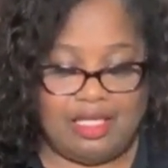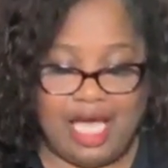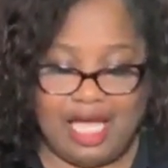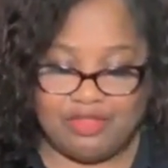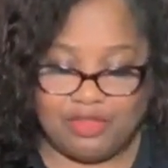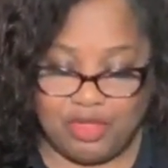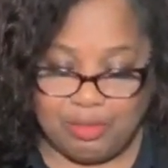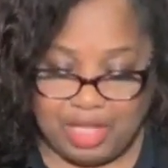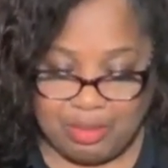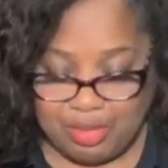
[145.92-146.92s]
in the lives
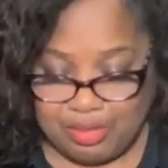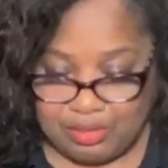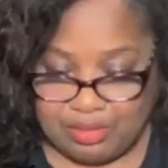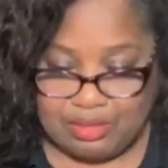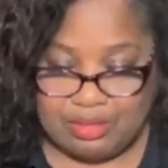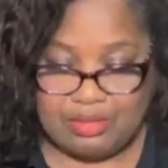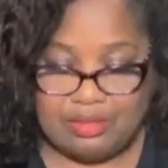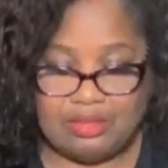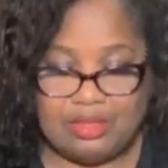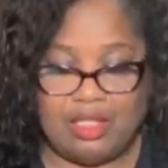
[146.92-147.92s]
of your people,
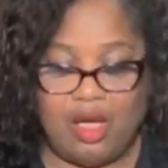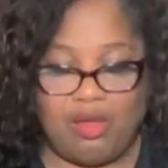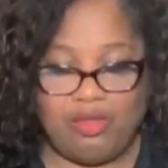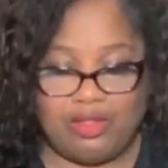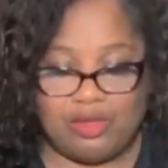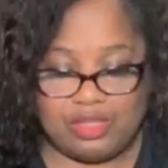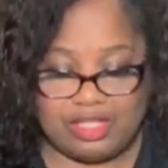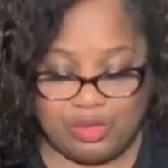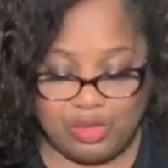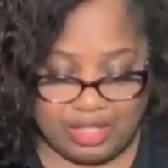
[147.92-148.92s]
in all of
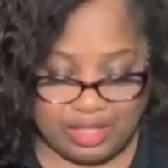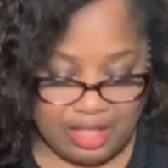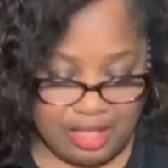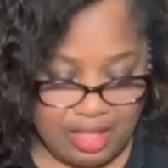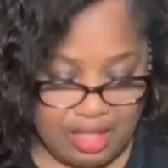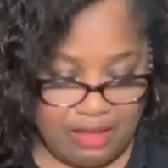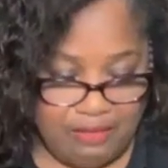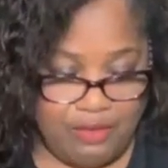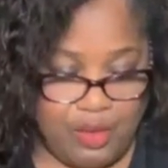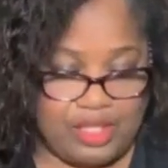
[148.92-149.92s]
those that were at the
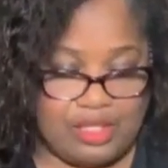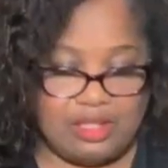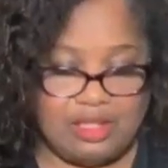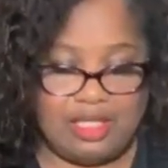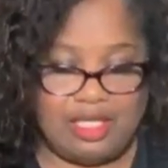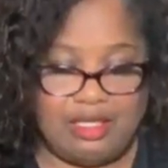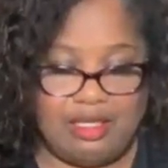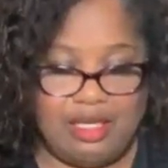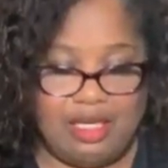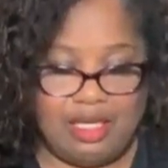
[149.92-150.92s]
voice
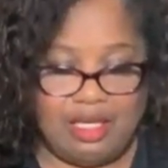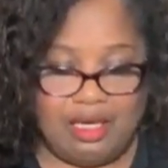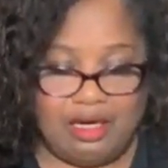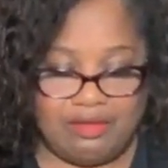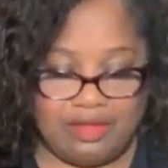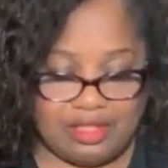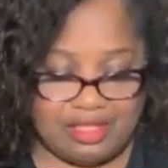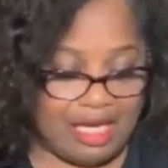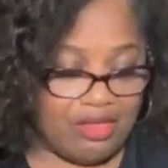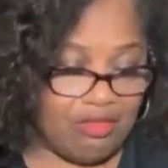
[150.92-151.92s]
that, of
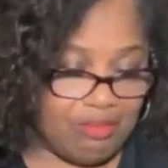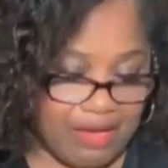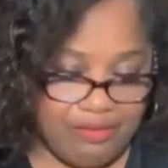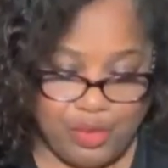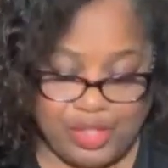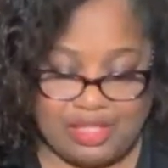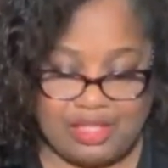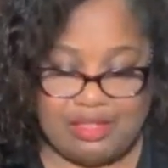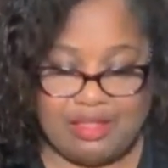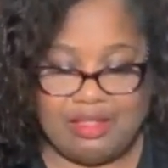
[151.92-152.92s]
the sound of my
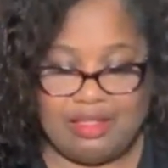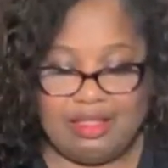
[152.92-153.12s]
voice.